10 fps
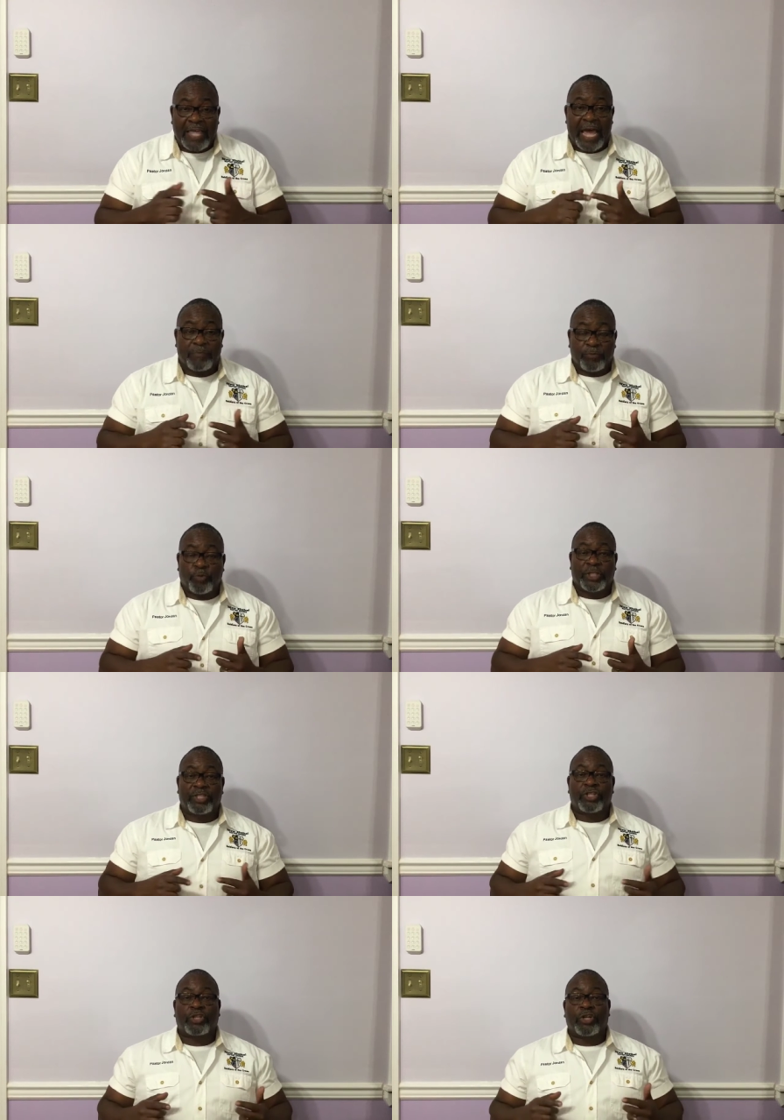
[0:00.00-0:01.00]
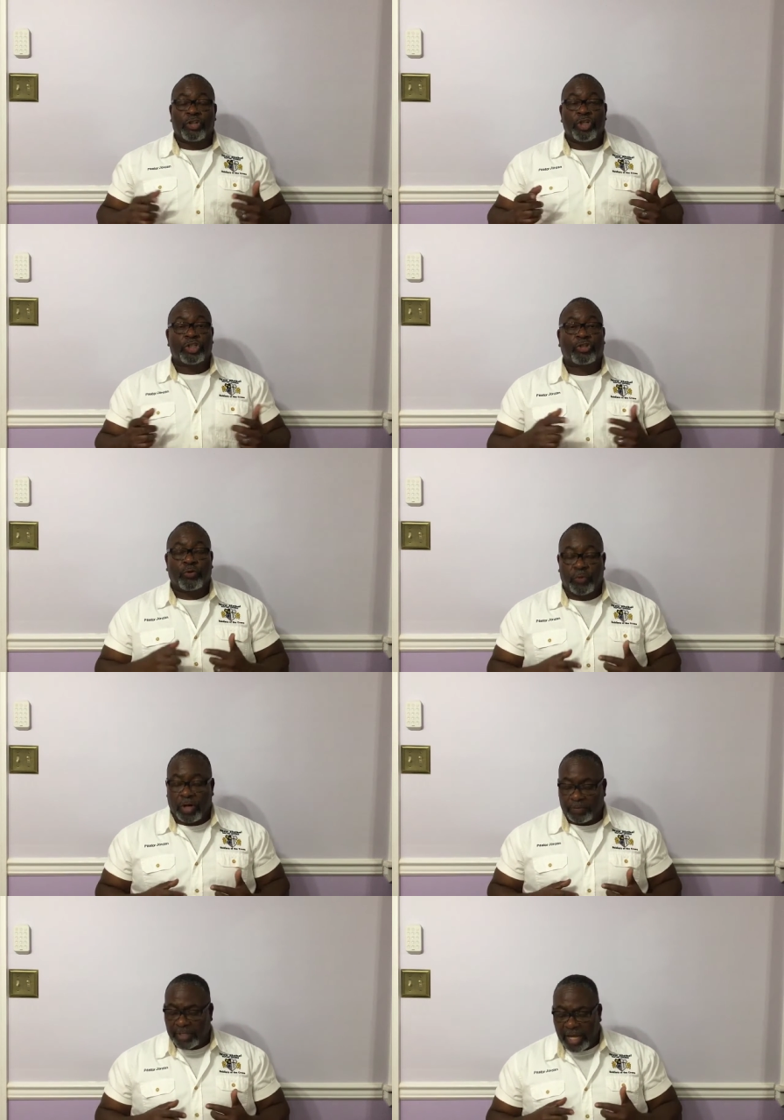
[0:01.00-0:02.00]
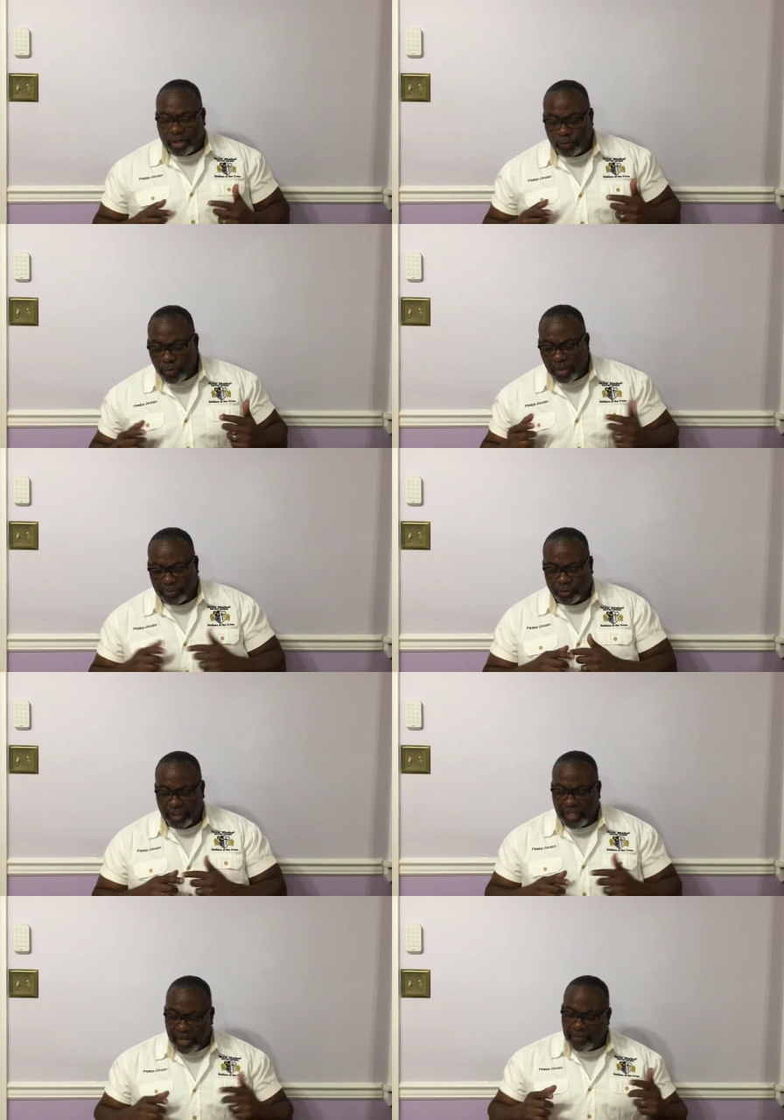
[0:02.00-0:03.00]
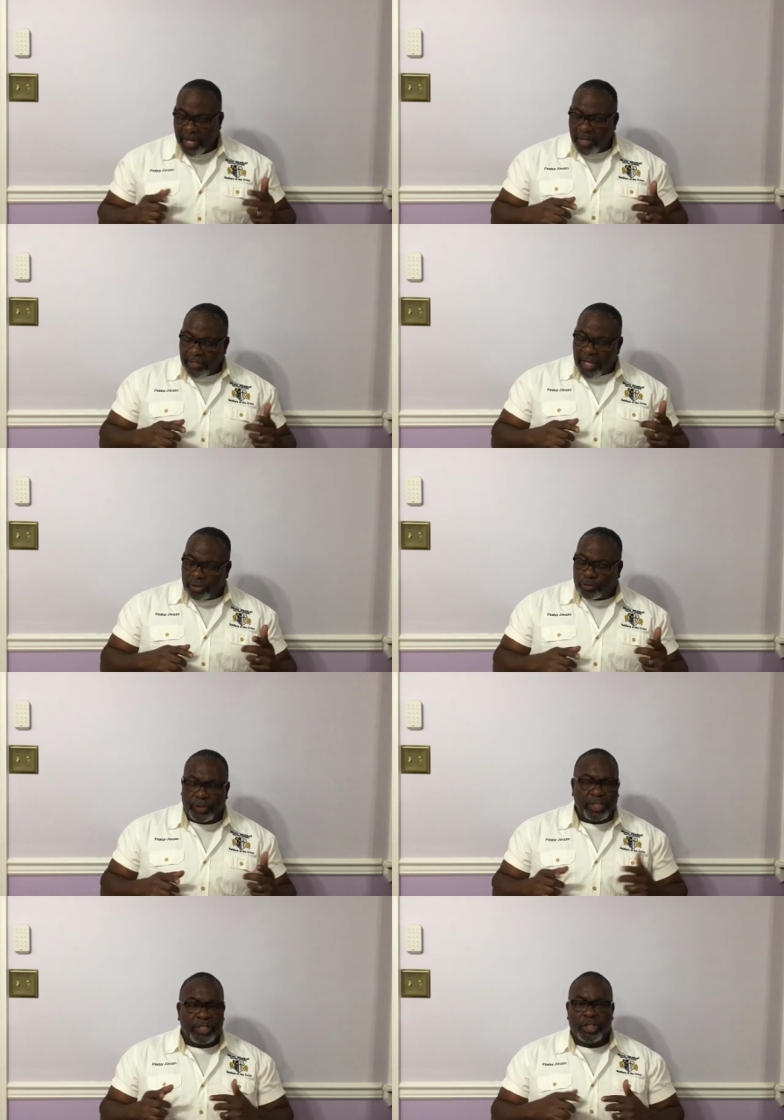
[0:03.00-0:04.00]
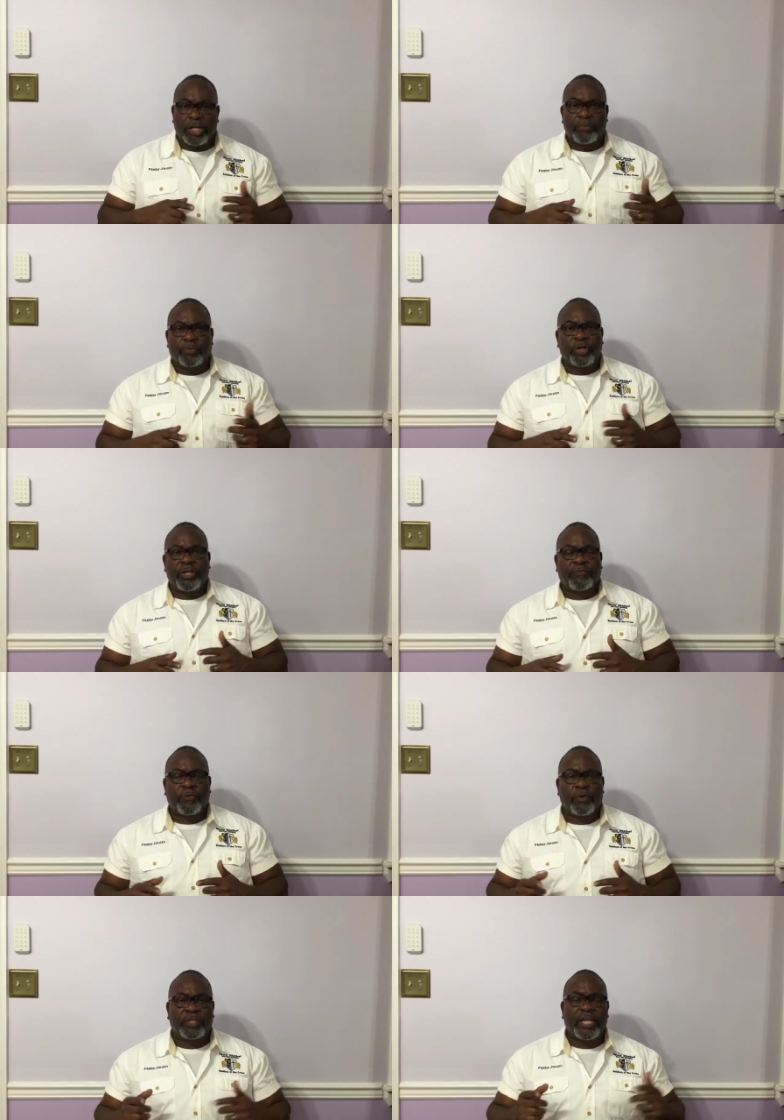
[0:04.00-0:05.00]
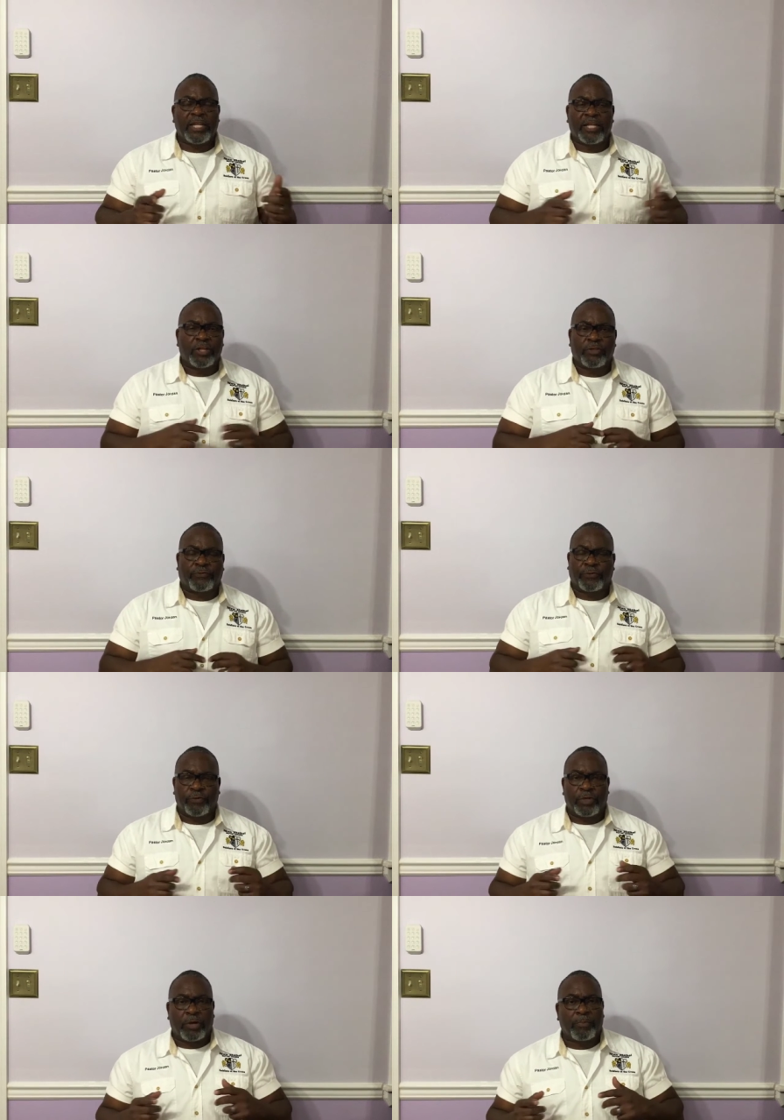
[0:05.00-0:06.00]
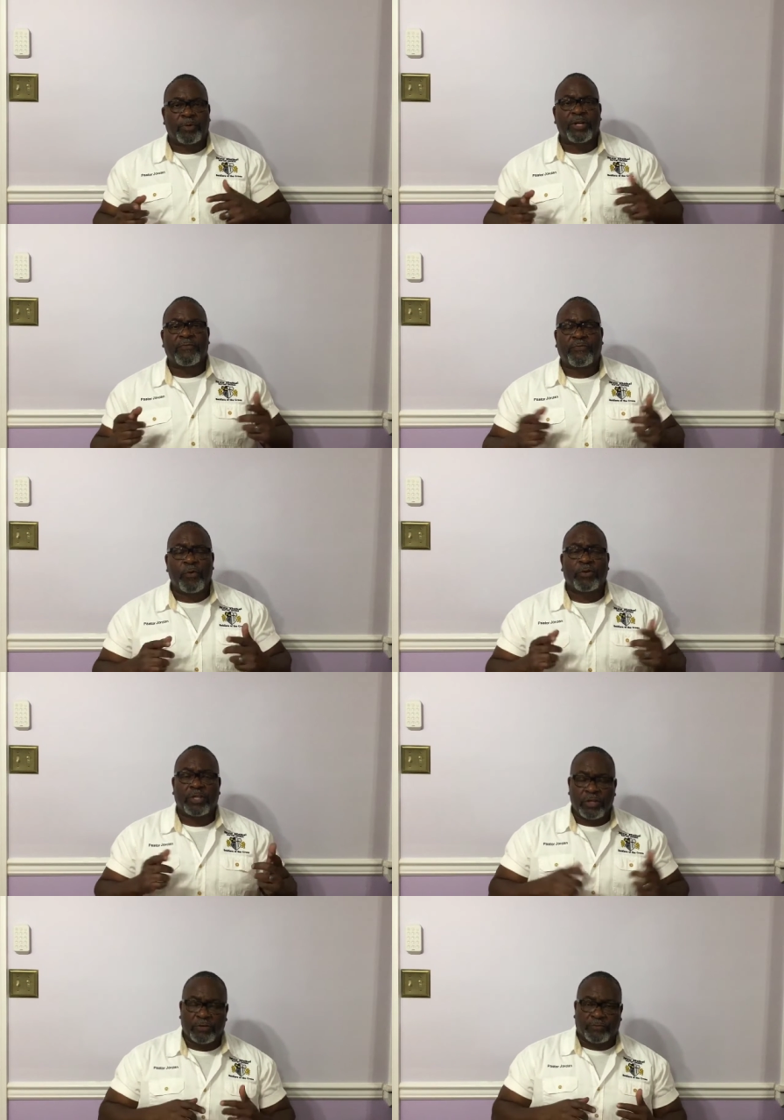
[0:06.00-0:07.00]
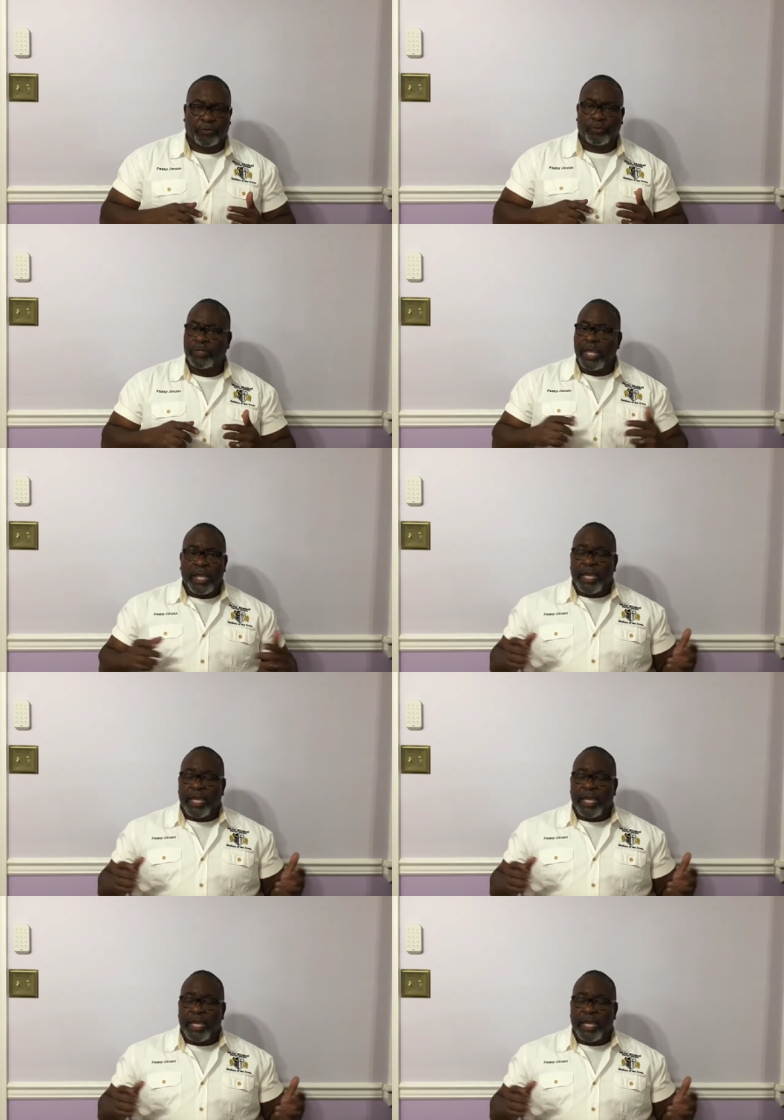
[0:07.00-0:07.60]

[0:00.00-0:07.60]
that which is is corrupt, that corrupt tree, that that tree that doesn't bring forth any good fruit or bring forth good fruit.